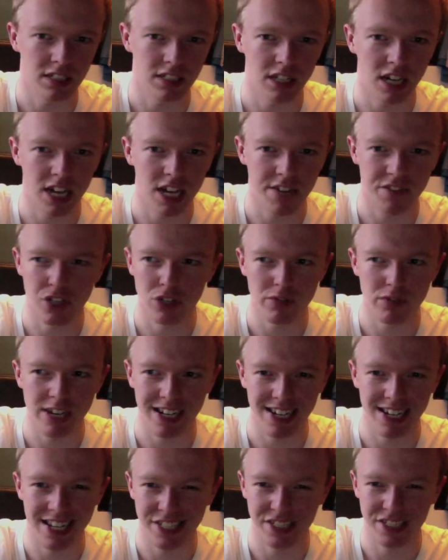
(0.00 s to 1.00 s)
I have no
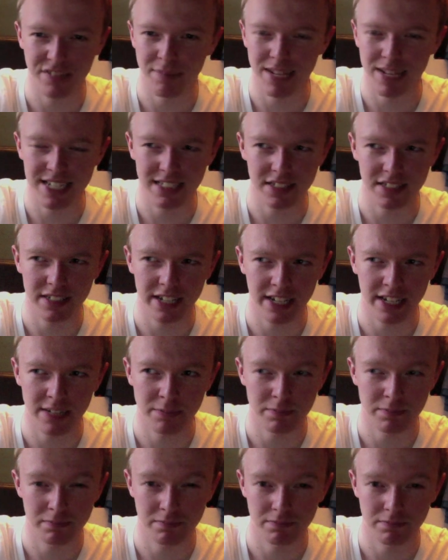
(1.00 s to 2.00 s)
recollection of playing this
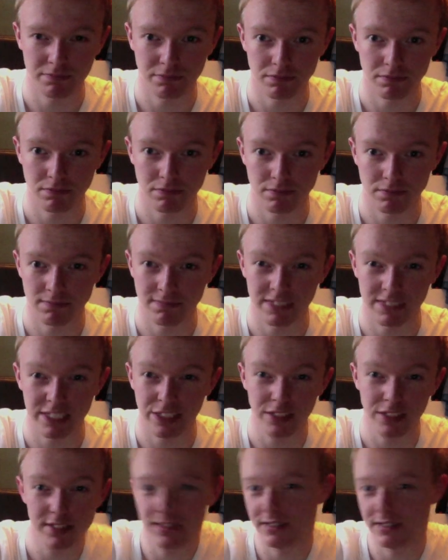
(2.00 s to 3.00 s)
game. Is it
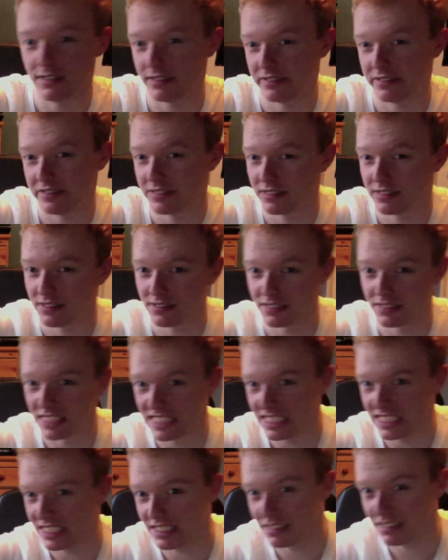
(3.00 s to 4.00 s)
good? I
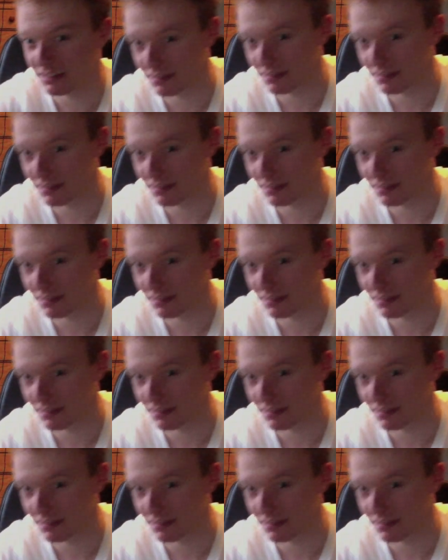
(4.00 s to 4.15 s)
don't know.